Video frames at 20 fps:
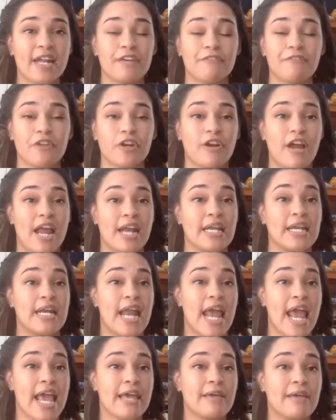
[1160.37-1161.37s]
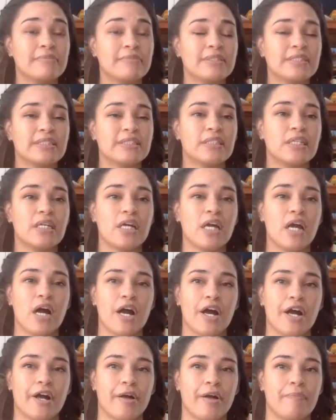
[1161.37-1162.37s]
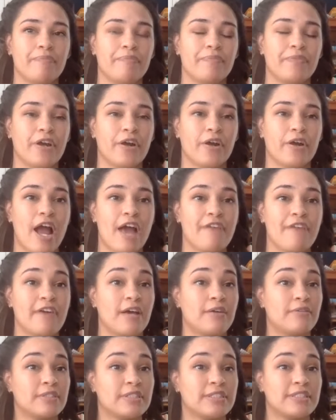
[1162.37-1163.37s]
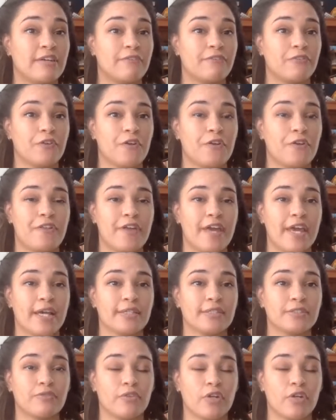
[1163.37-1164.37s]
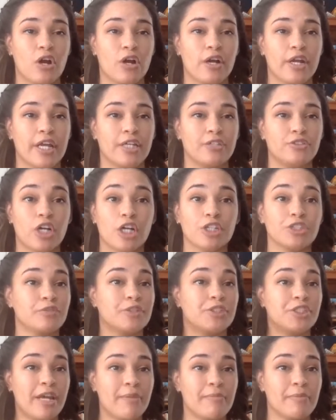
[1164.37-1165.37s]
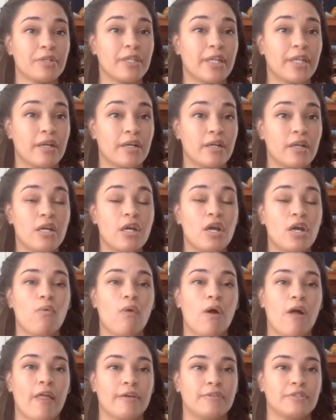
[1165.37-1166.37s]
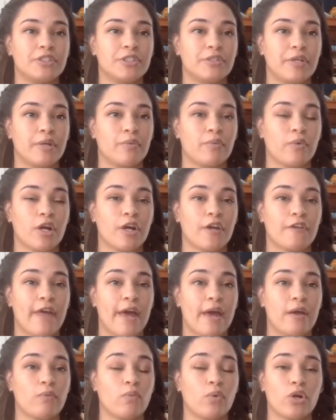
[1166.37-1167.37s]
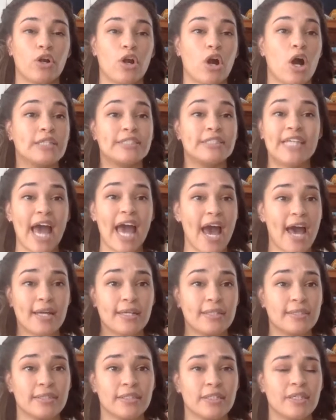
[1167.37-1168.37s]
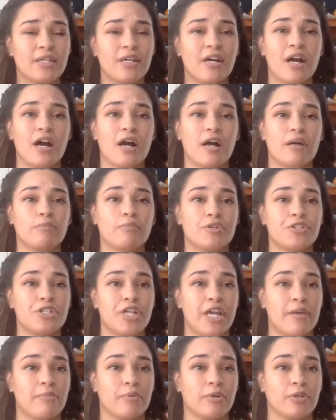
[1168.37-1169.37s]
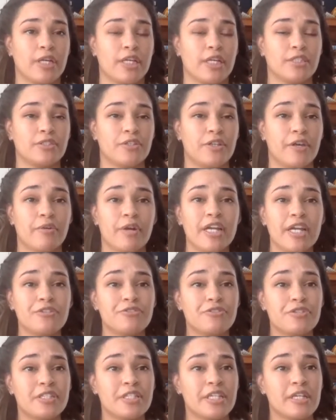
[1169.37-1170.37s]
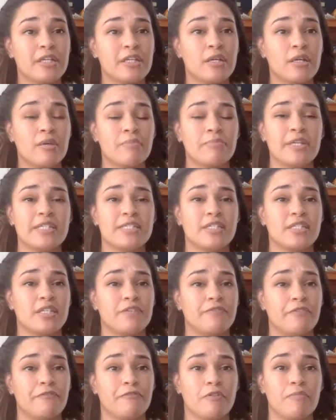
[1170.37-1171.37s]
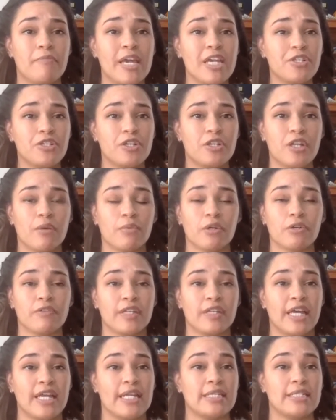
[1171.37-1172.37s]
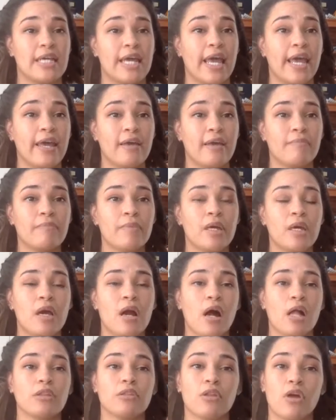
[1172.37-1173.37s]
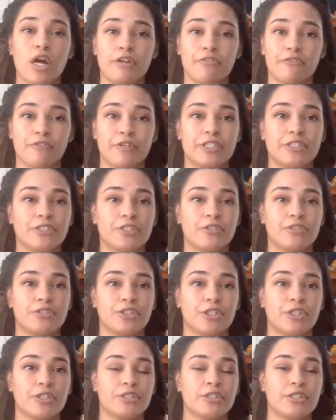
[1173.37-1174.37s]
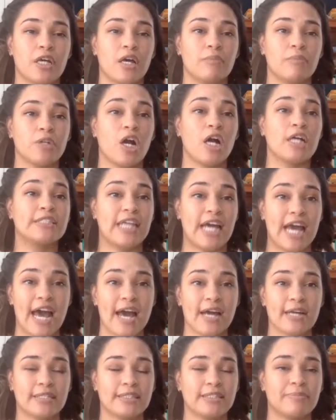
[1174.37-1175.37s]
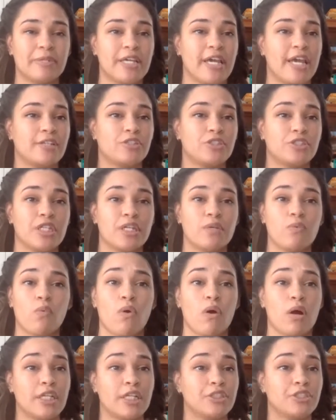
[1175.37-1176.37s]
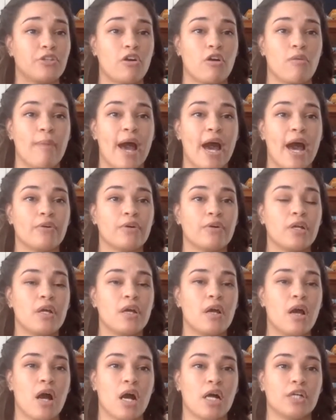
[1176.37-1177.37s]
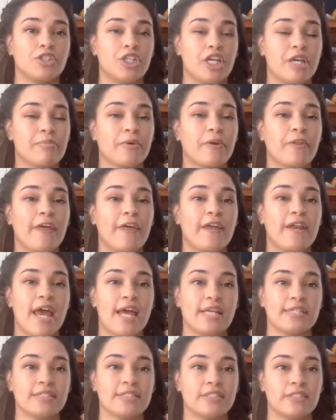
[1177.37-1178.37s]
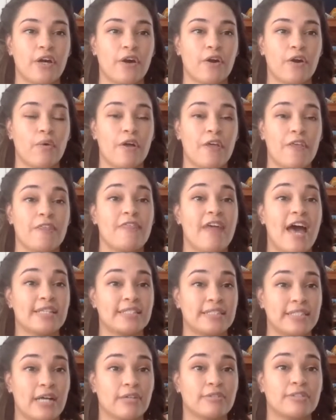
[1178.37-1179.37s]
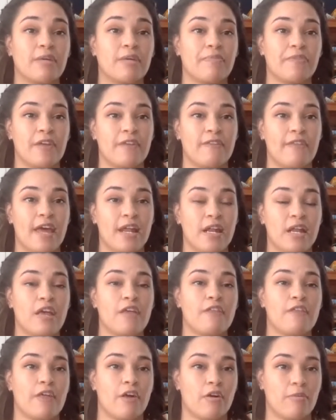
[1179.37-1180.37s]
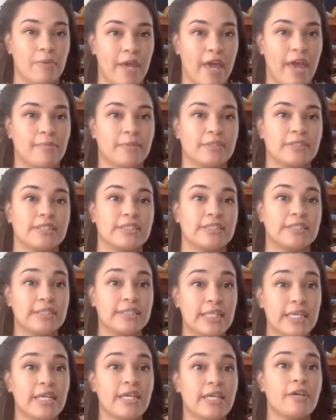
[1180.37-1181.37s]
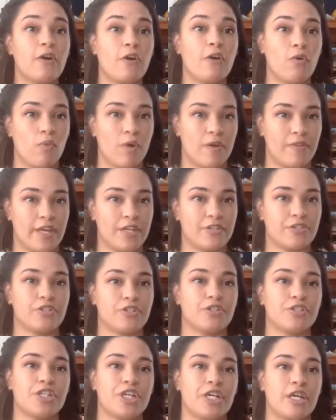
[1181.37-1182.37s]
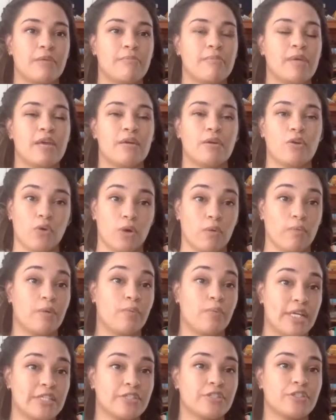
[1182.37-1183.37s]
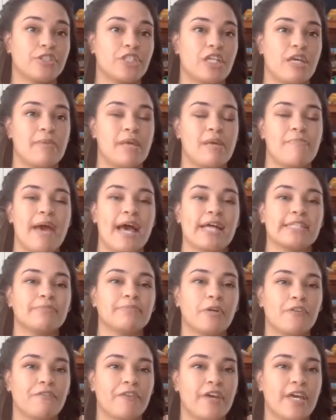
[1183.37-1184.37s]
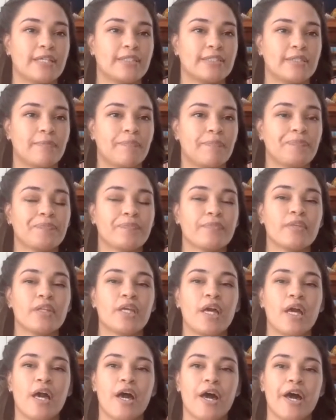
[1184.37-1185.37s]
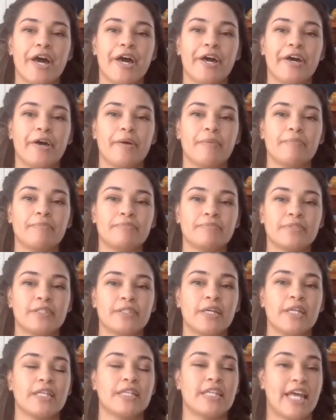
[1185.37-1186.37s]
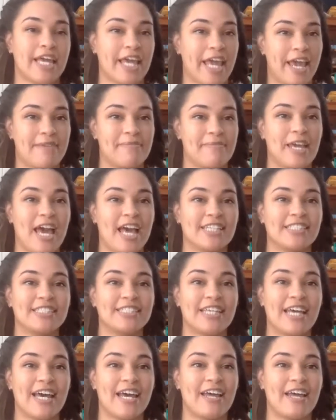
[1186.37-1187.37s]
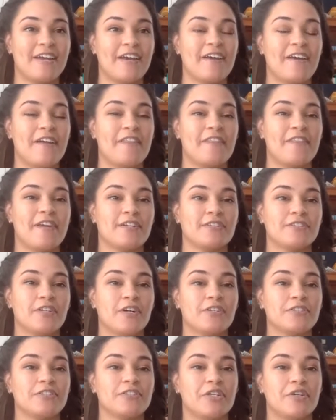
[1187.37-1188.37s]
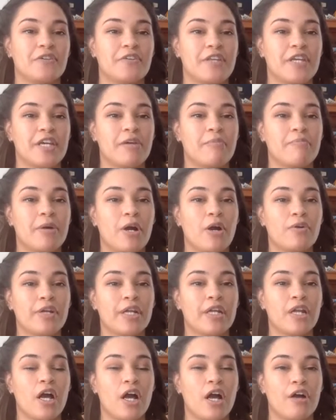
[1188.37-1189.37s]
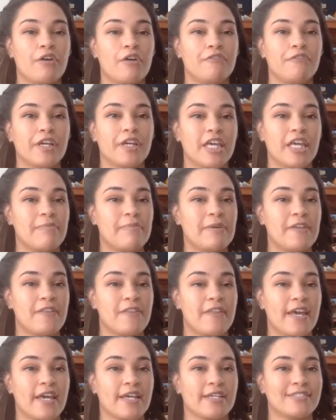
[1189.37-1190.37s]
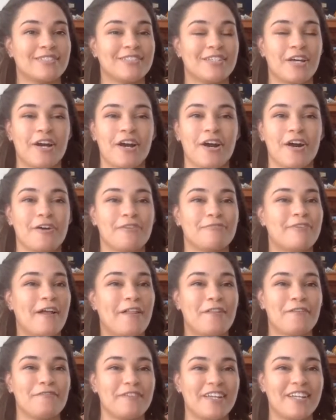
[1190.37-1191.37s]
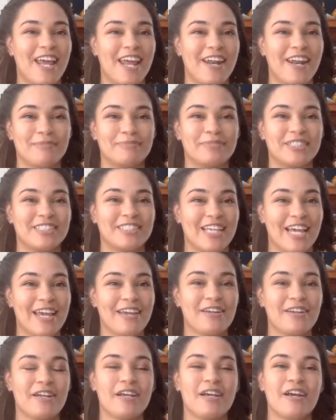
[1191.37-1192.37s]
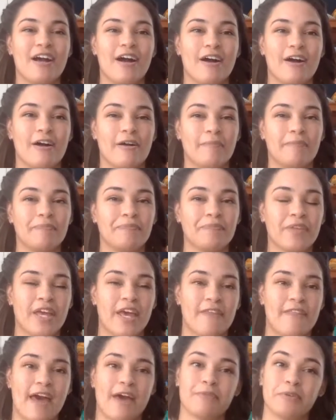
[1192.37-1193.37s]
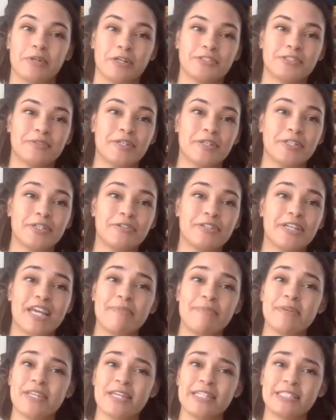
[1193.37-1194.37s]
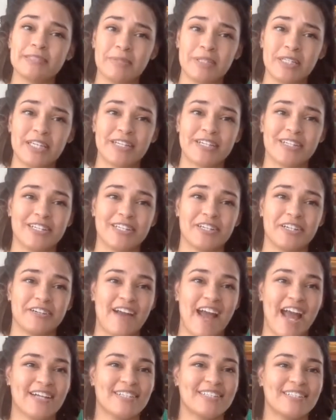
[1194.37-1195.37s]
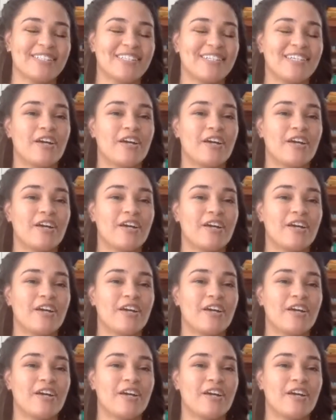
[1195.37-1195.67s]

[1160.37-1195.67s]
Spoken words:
If there are any names, I found several things regarding Joshua Chamberlain while I was doing work that were not tagged with Chamberlain. So they were interesting pieces of information that were relating to him. A lot of researchers contact PHC wanting to know about Chamberlain, and so that's now something that they'll be able to see when they search him or when we search him in Past Perfect. Like Amy had said, there's also the component of keeping things relevant and up to date. That would also include keeping things politically correct.